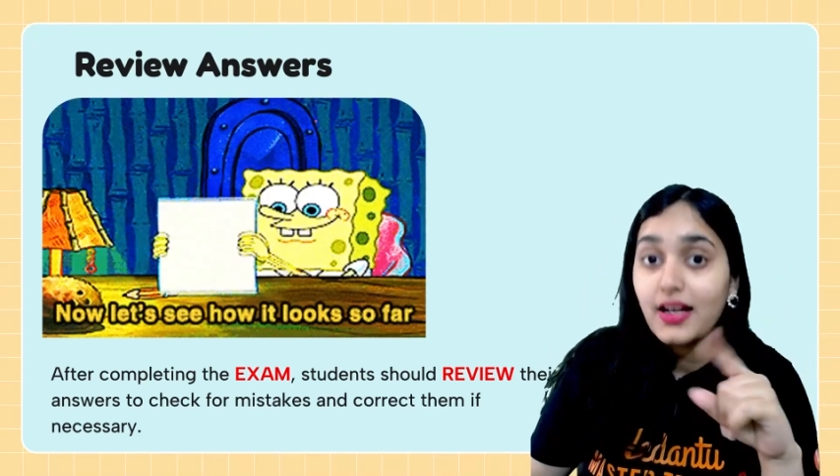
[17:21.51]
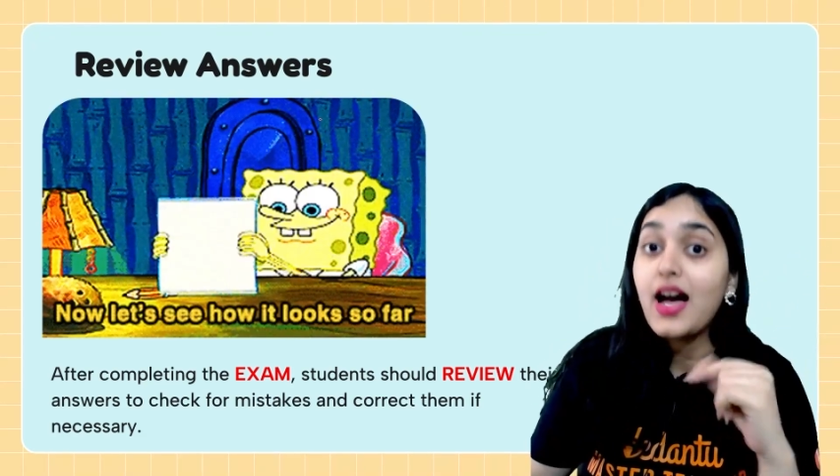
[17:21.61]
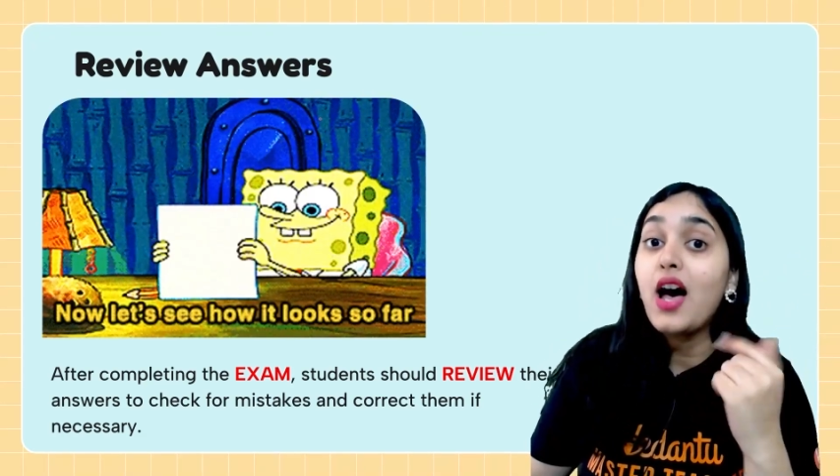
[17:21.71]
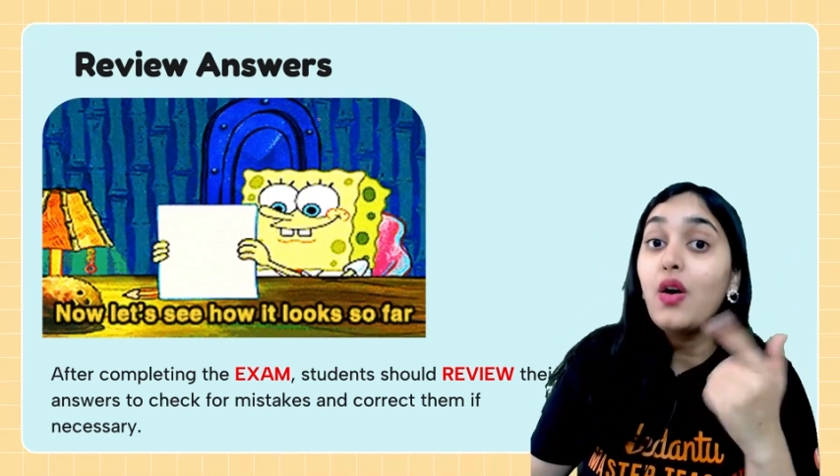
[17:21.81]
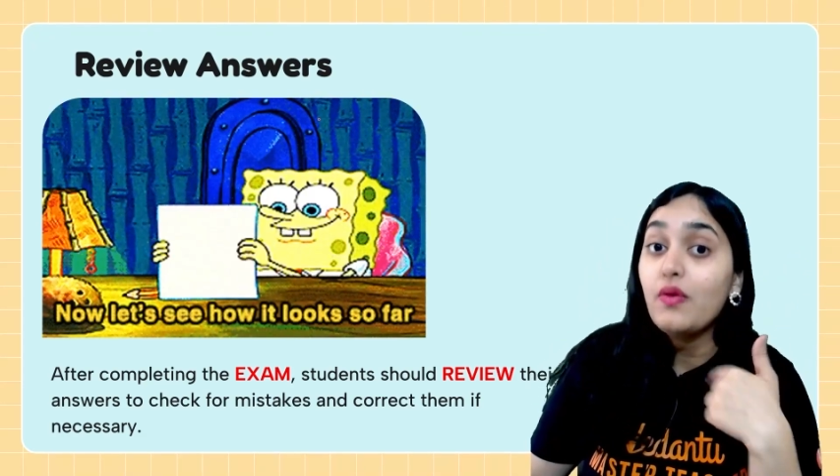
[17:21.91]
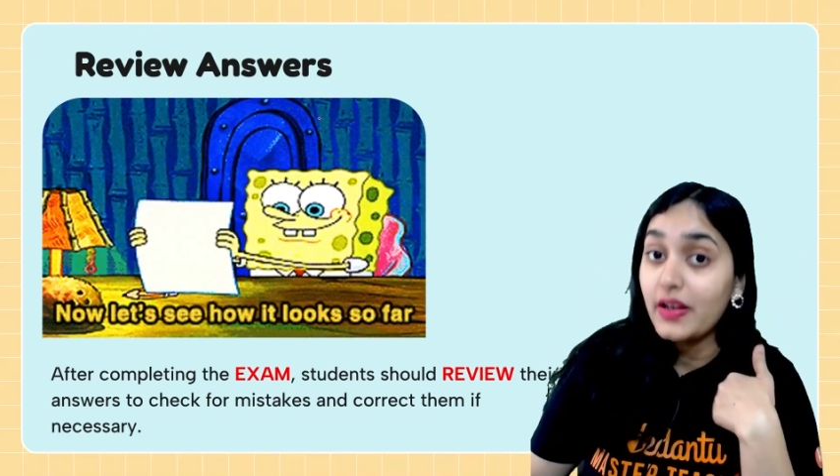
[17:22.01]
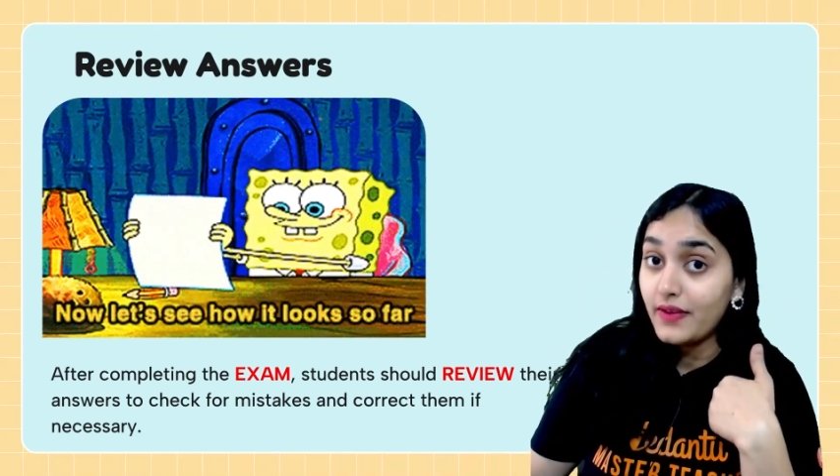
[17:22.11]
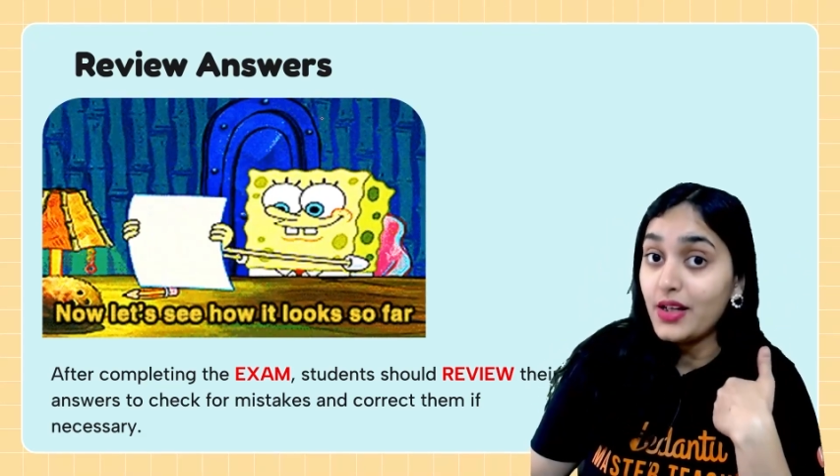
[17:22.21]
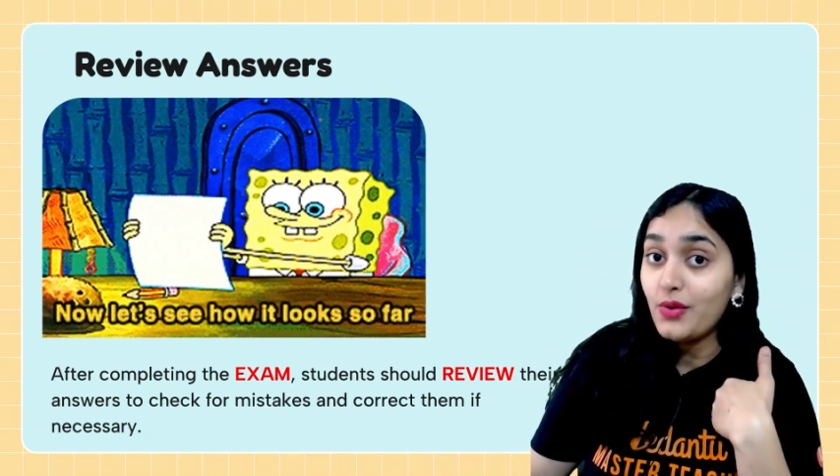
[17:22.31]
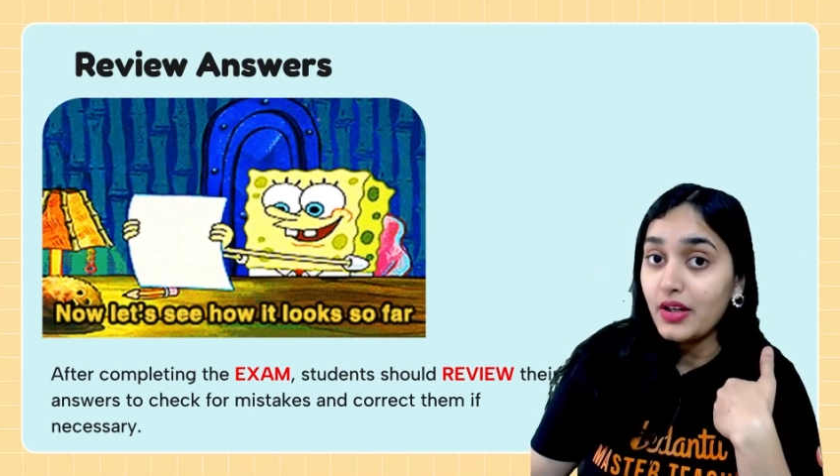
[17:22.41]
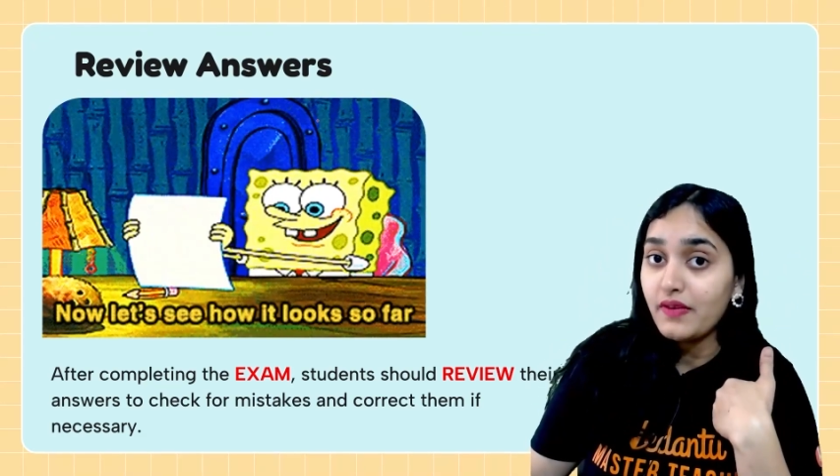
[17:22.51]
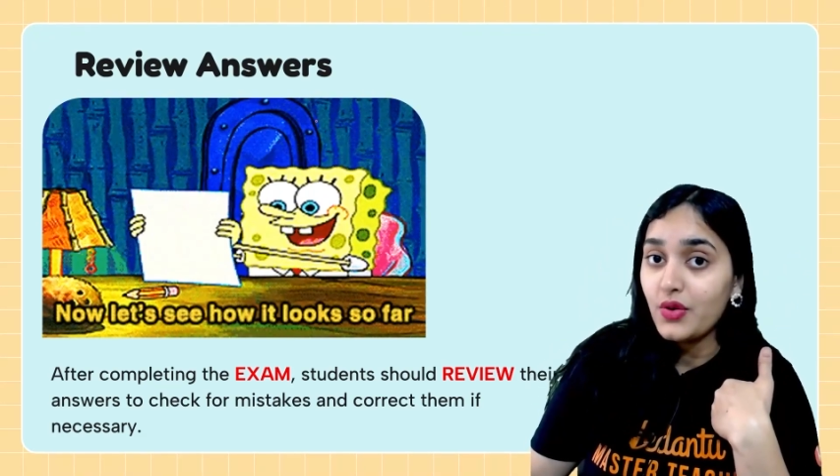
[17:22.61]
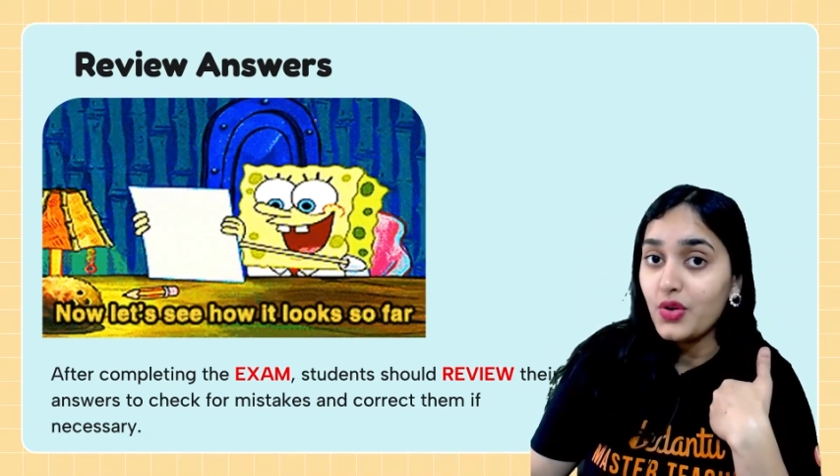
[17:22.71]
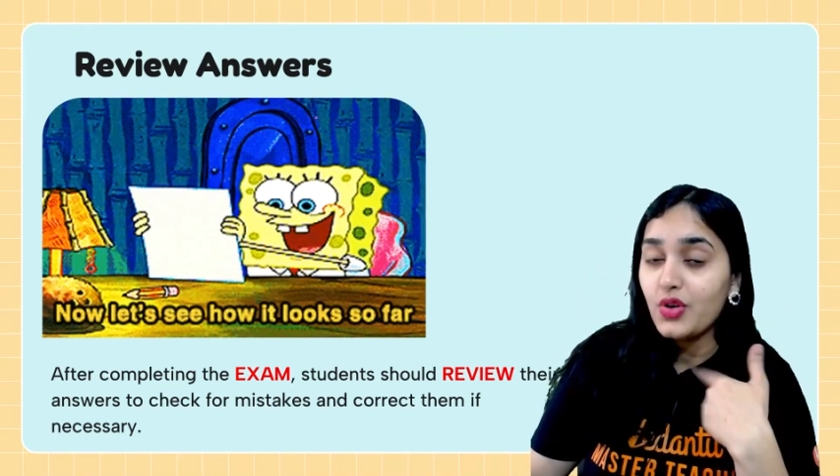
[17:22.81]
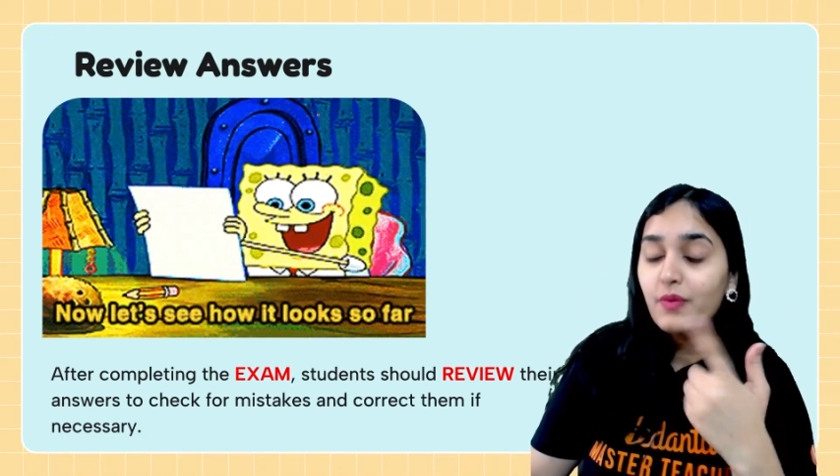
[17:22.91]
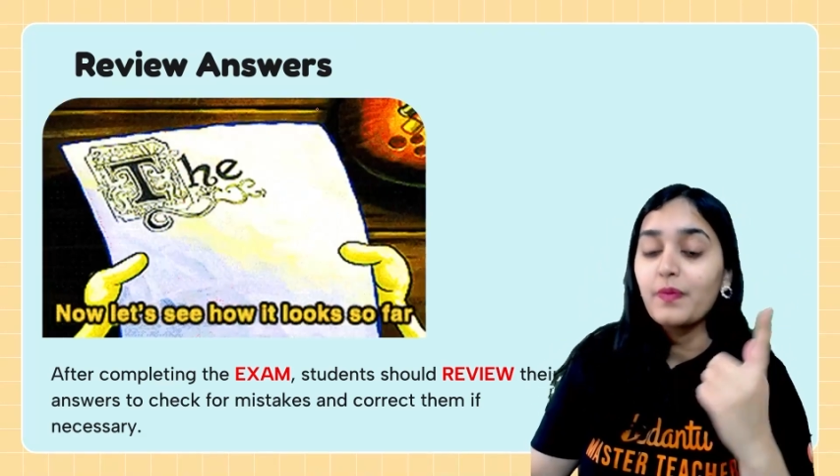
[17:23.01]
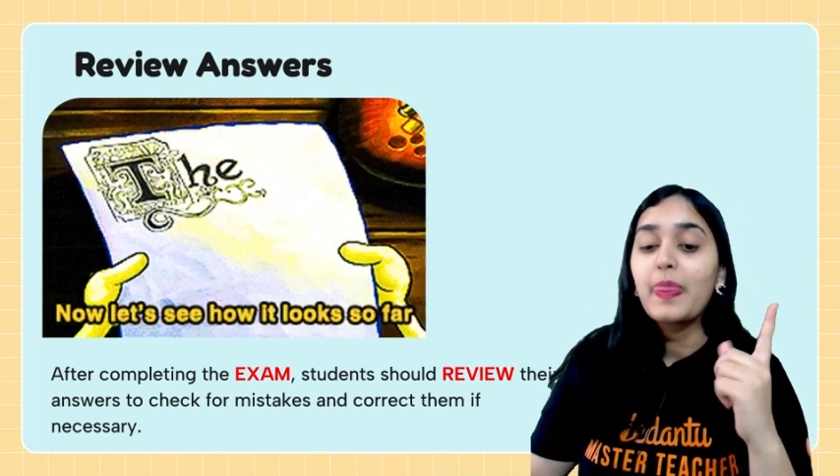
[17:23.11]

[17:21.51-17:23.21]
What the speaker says: How we will do review, you know,